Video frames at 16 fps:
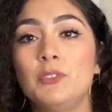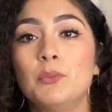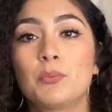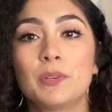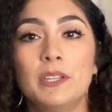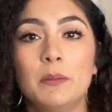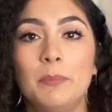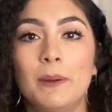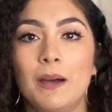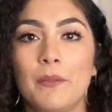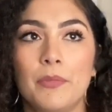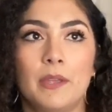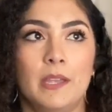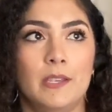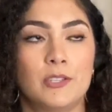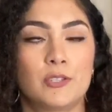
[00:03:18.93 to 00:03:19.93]
you read about
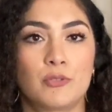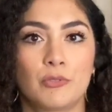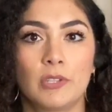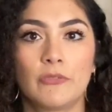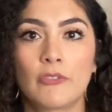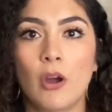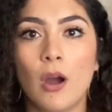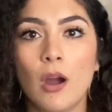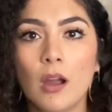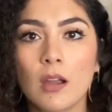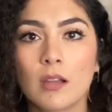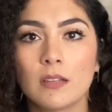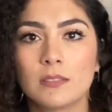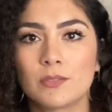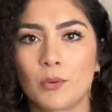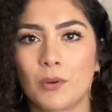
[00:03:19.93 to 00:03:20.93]
the history of
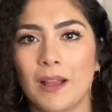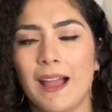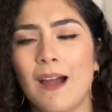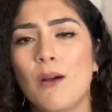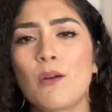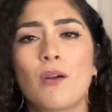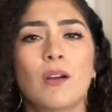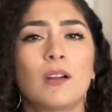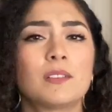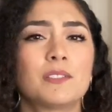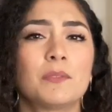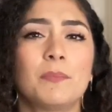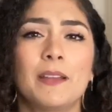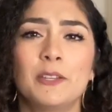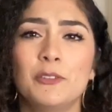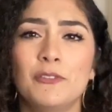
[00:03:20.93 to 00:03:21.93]
cars or how cars
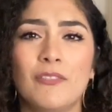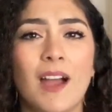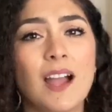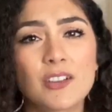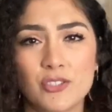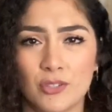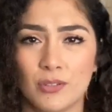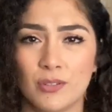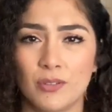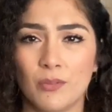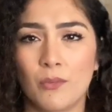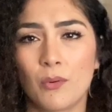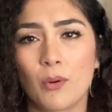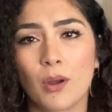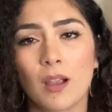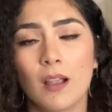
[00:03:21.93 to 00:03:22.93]
are manufactured
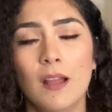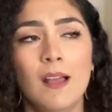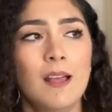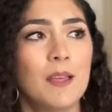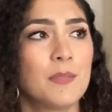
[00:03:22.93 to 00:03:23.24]
or